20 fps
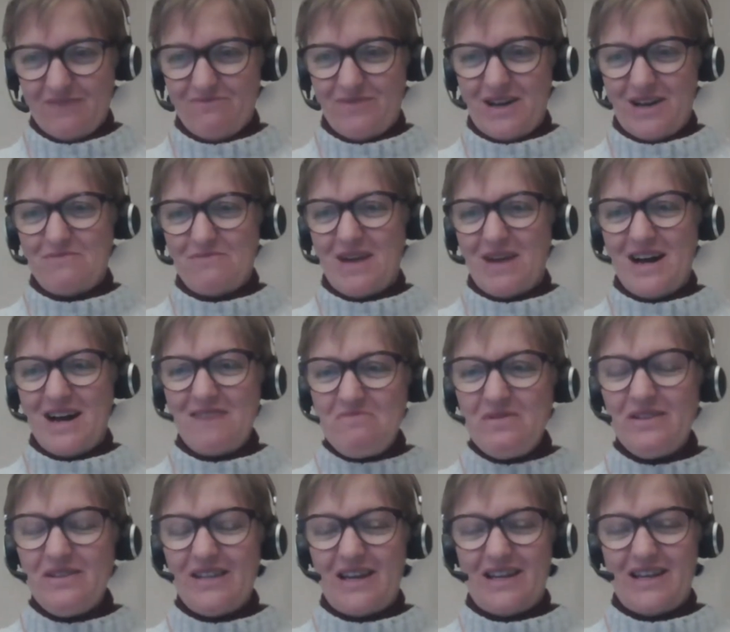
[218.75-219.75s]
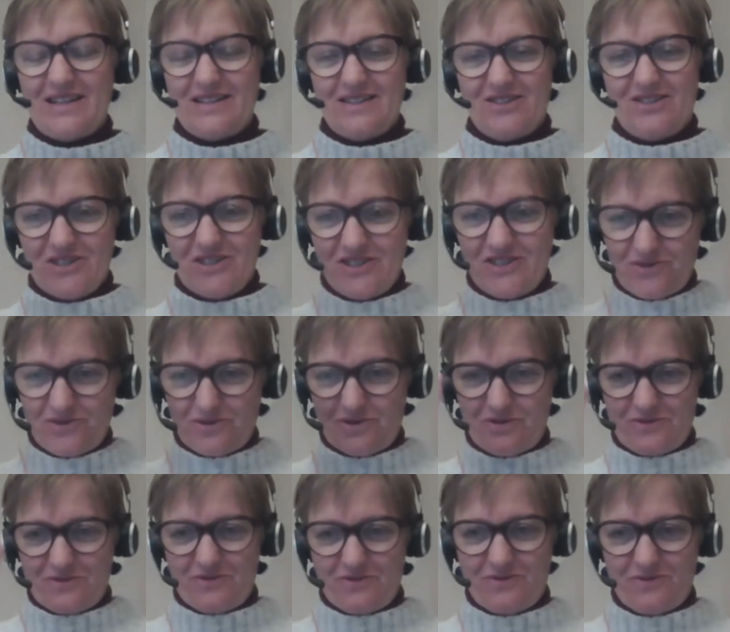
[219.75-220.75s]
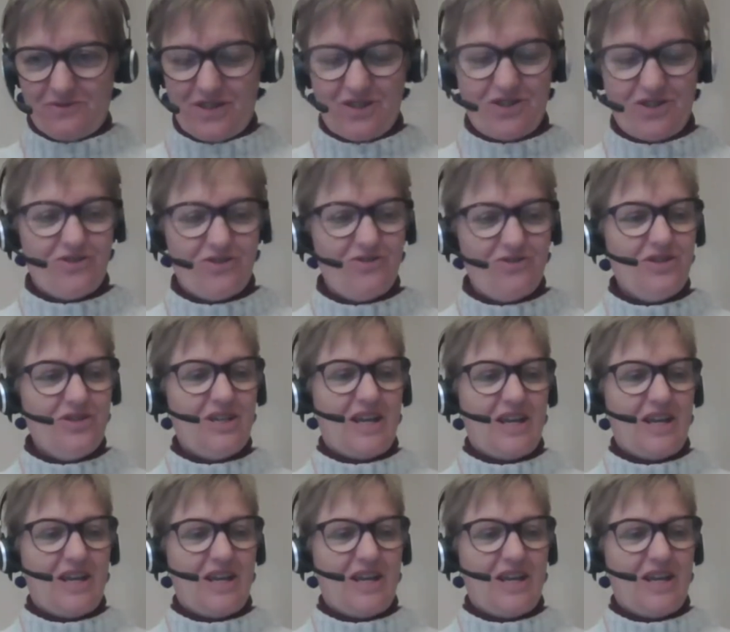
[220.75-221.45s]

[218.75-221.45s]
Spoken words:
bum up, and just sort of, you know,